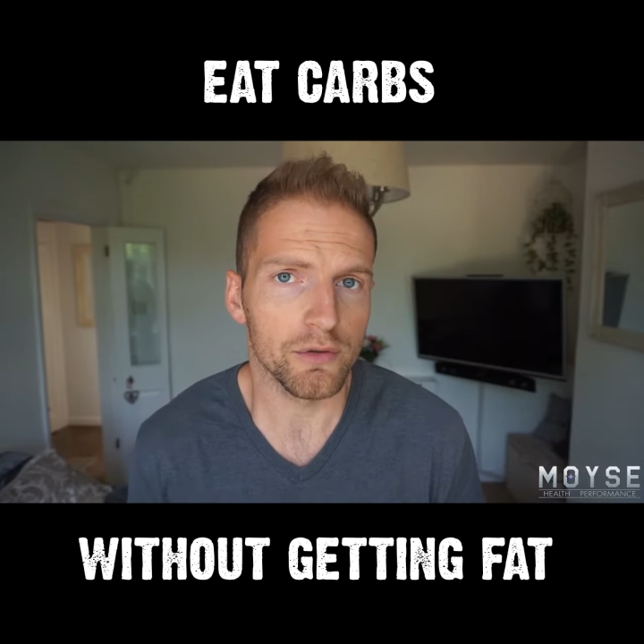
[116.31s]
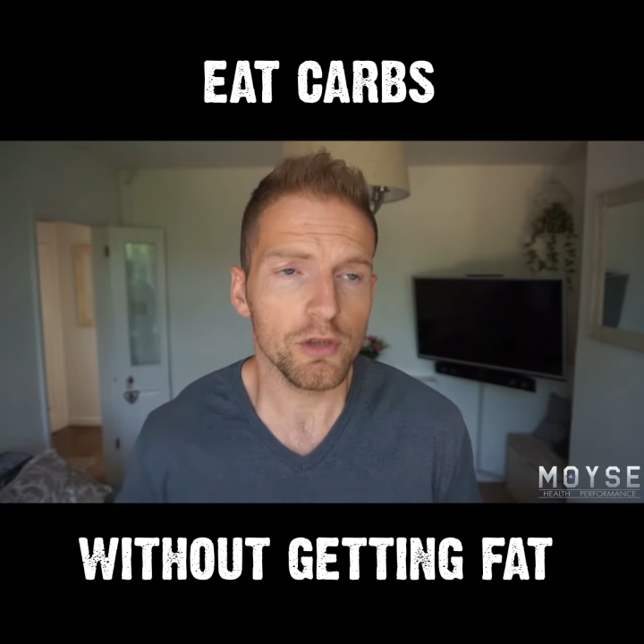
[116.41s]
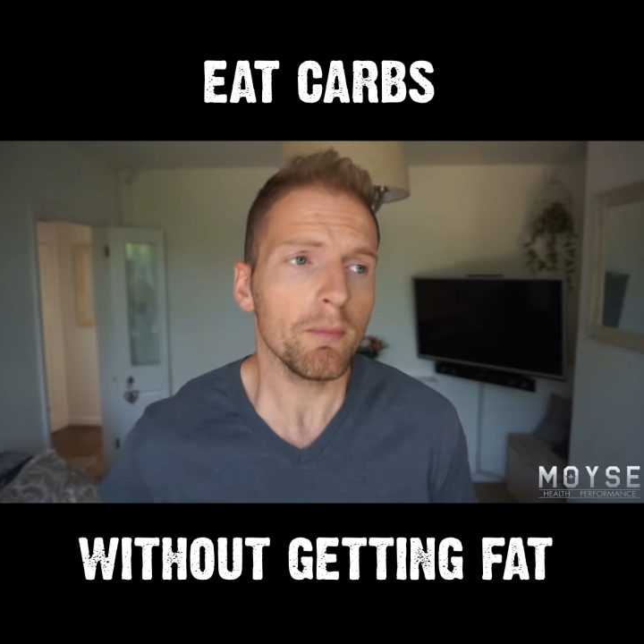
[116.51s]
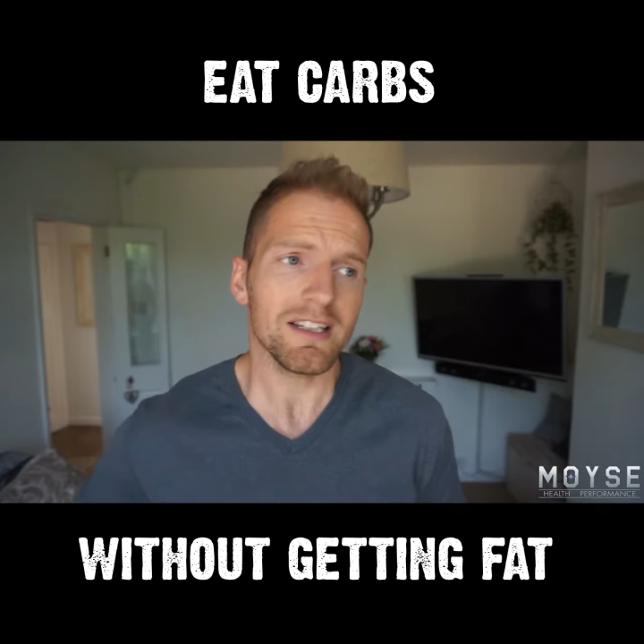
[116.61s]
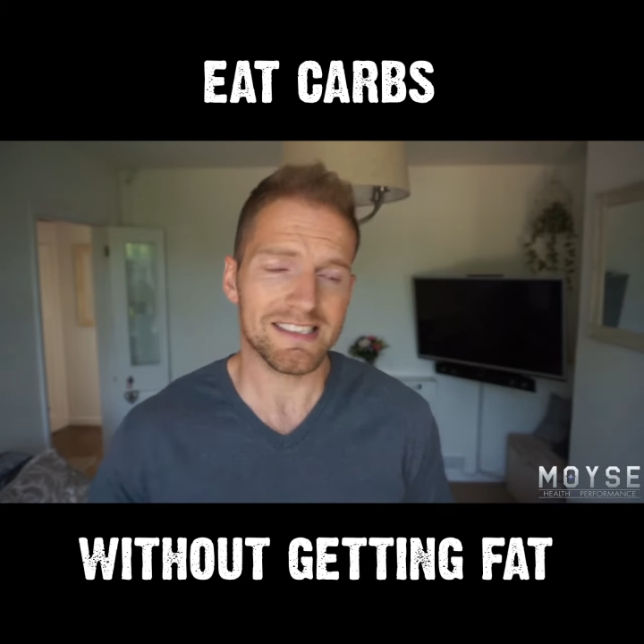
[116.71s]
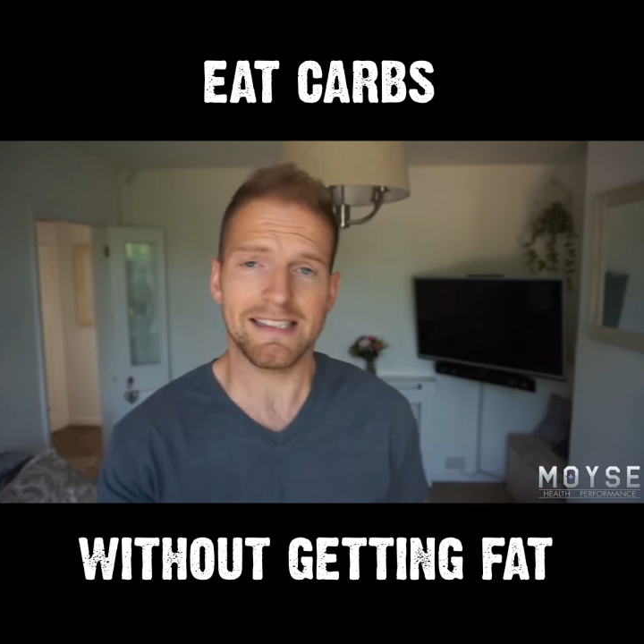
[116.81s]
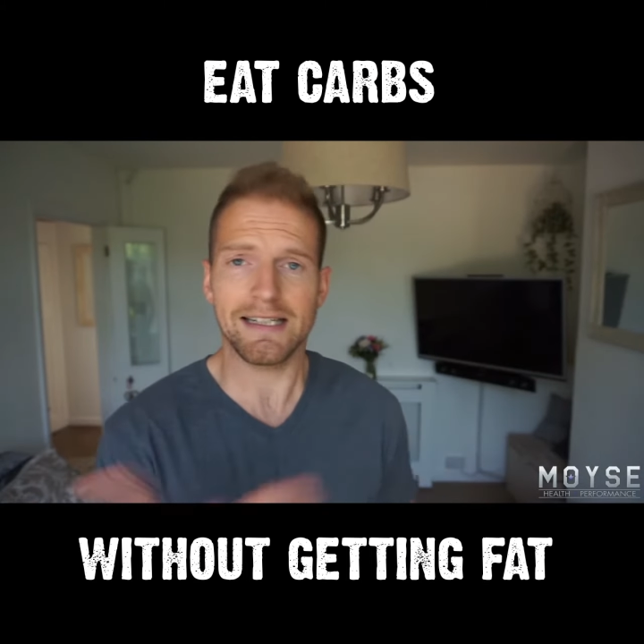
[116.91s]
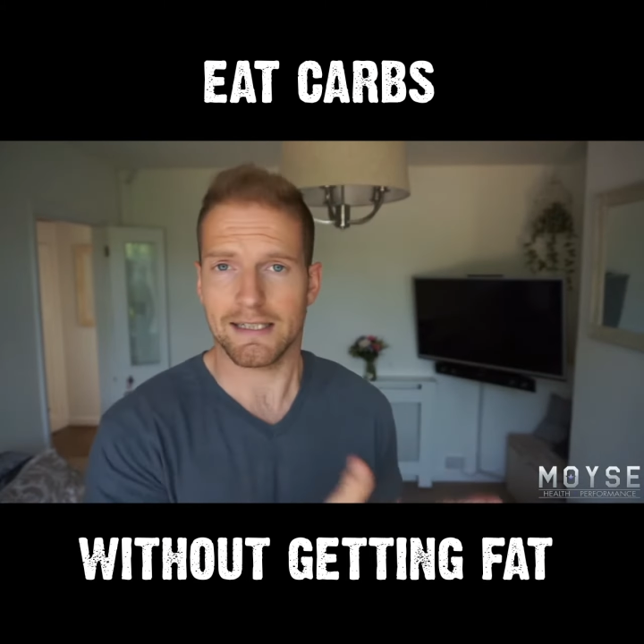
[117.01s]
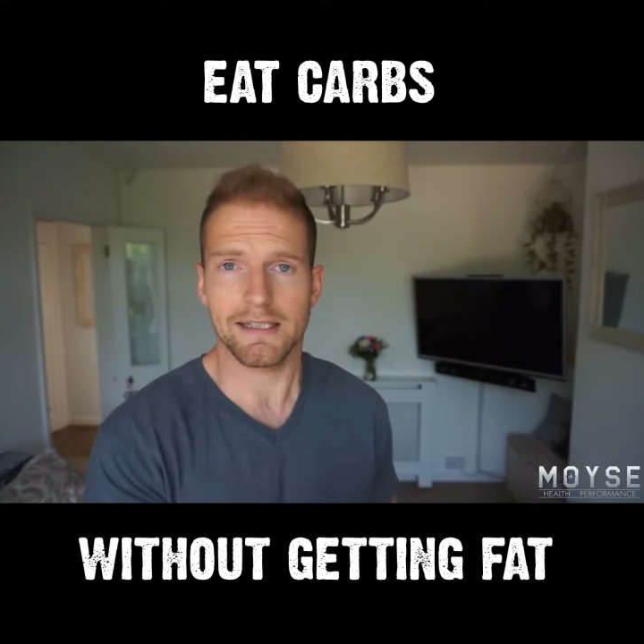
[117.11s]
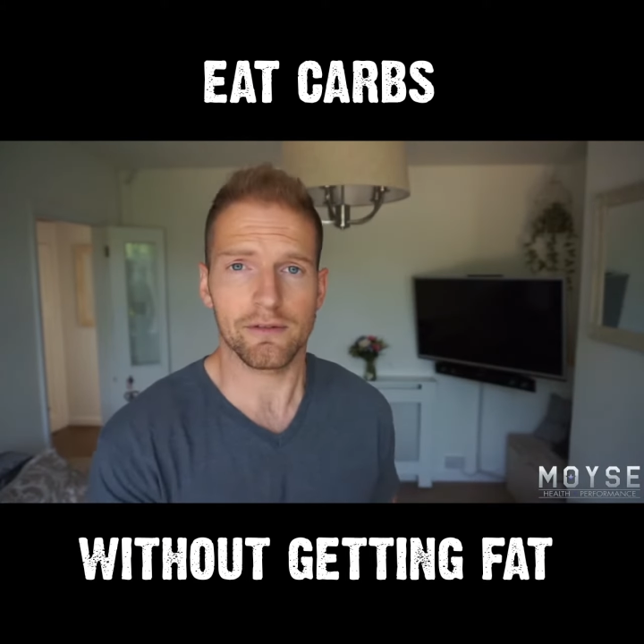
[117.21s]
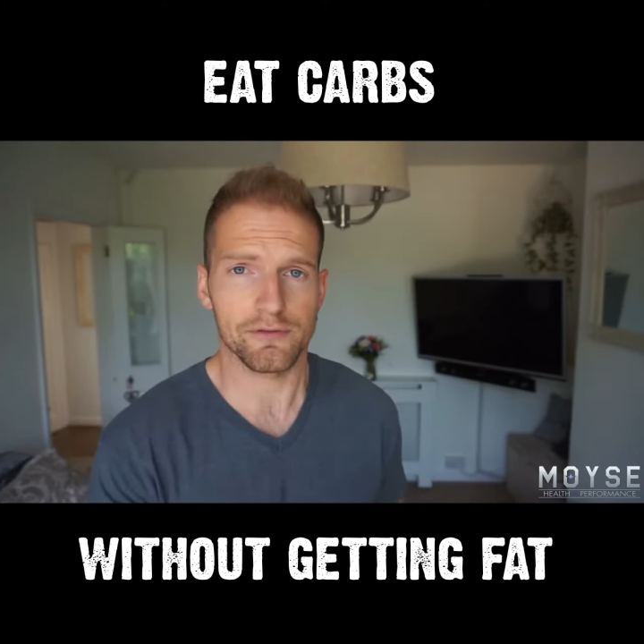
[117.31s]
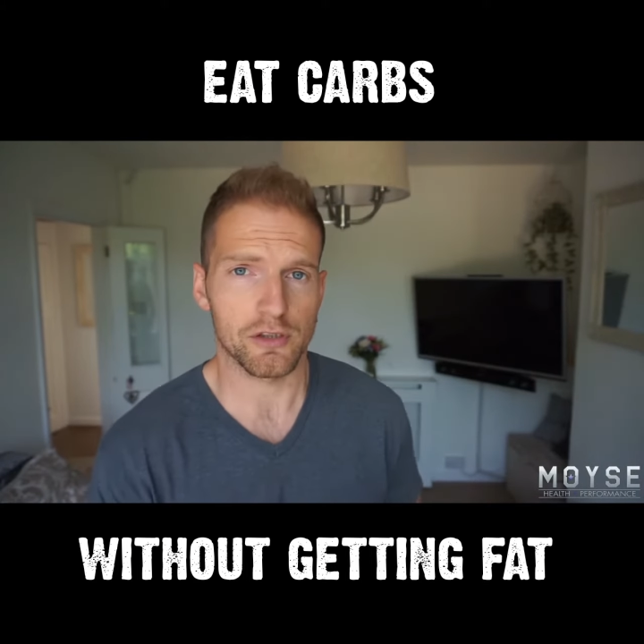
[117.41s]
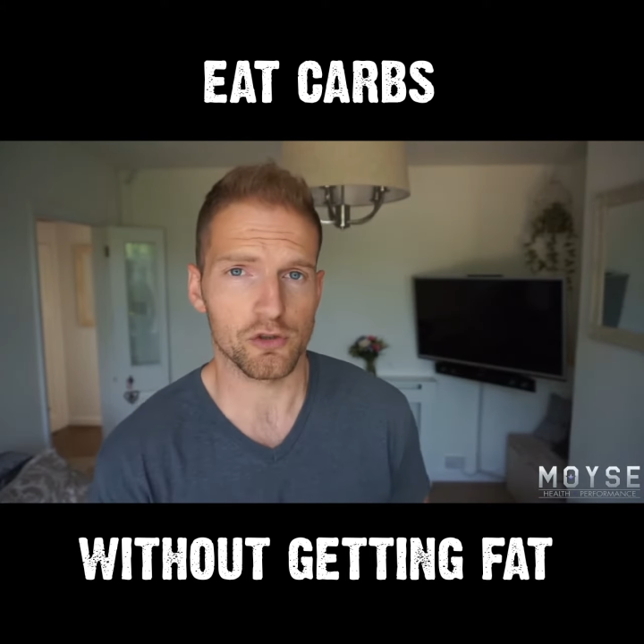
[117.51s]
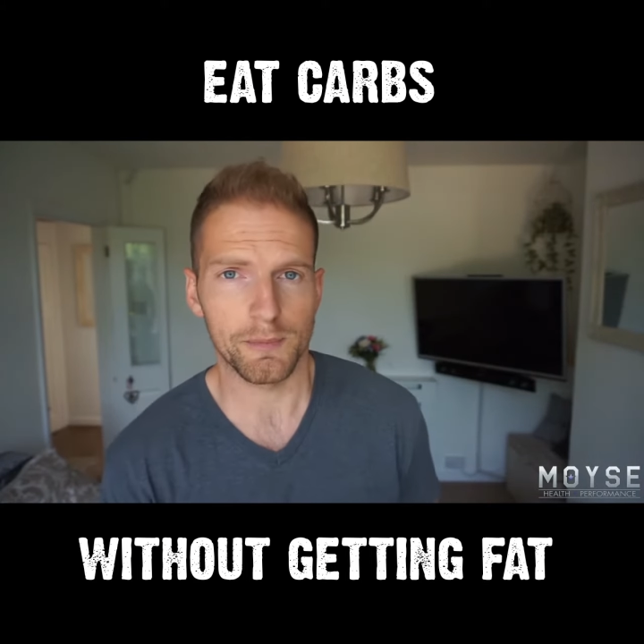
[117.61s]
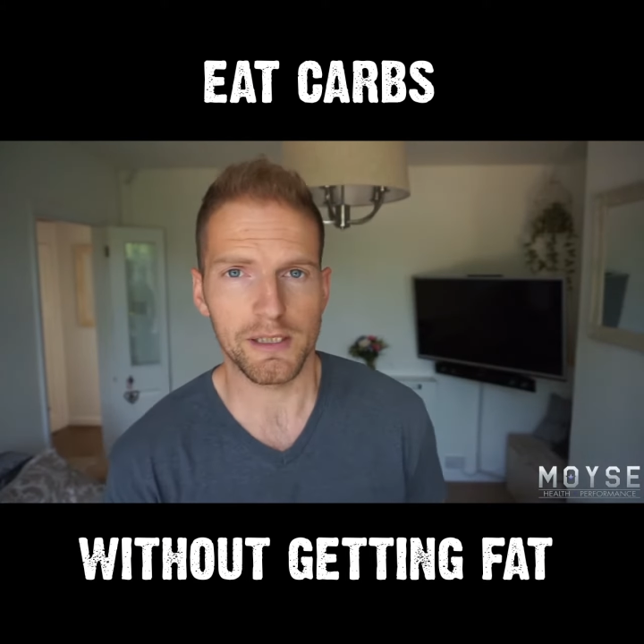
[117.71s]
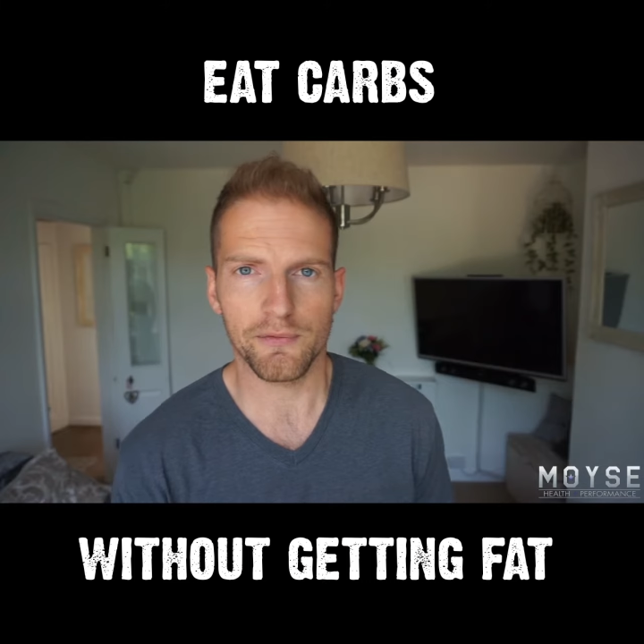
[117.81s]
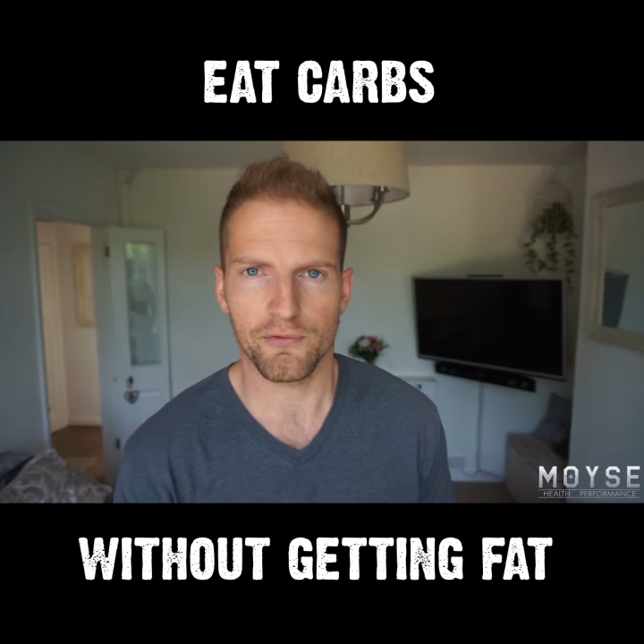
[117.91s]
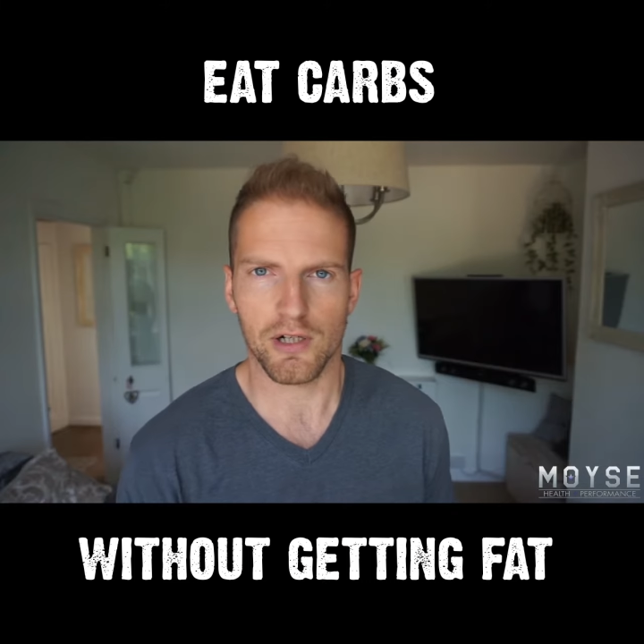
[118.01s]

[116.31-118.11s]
You might steer clear of social media for